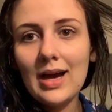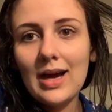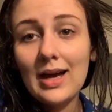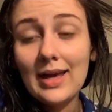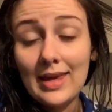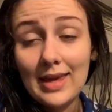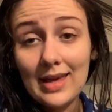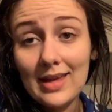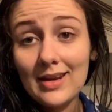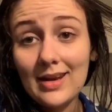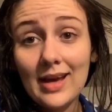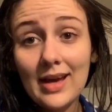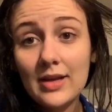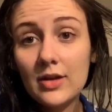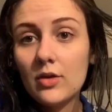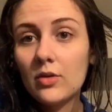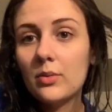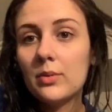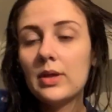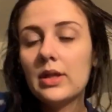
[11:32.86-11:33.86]
Again, I
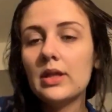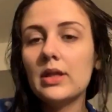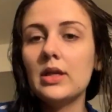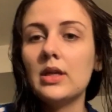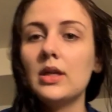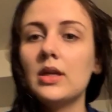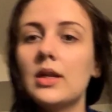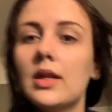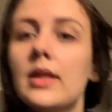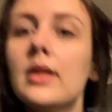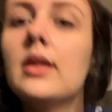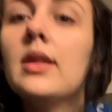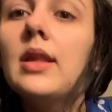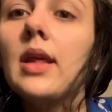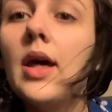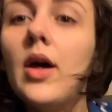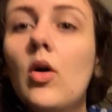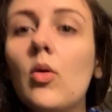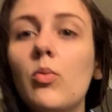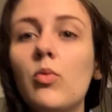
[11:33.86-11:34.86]
don't really need
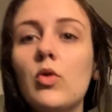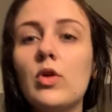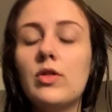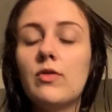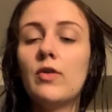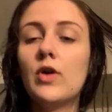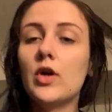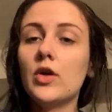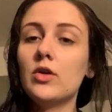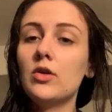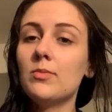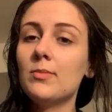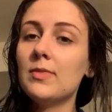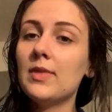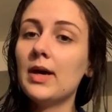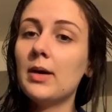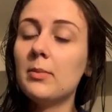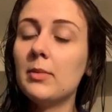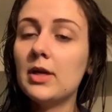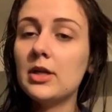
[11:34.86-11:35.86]
help with volume
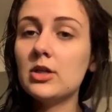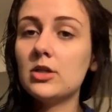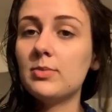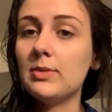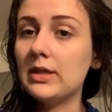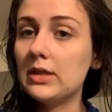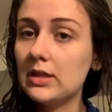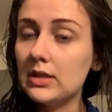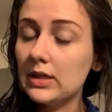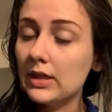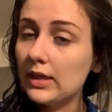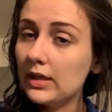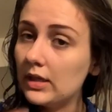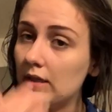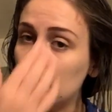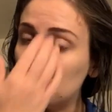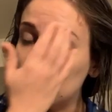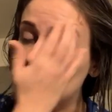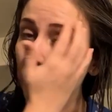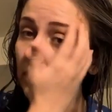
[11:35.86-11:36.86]
that much because I
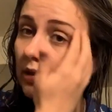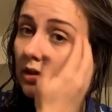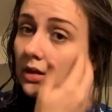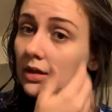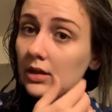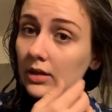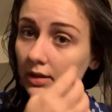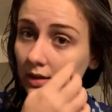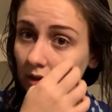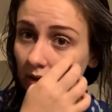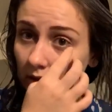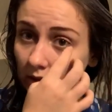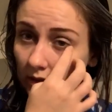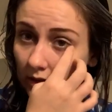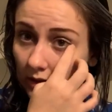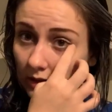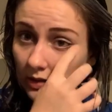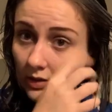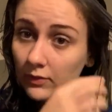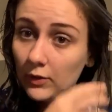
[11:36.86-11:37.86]
can
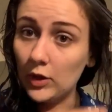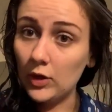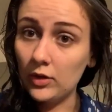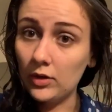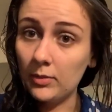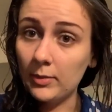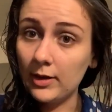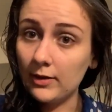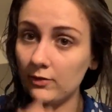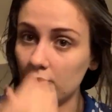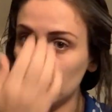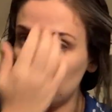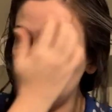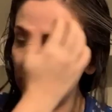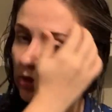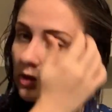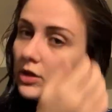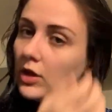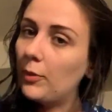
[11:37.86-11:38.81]
get the volume afterwards.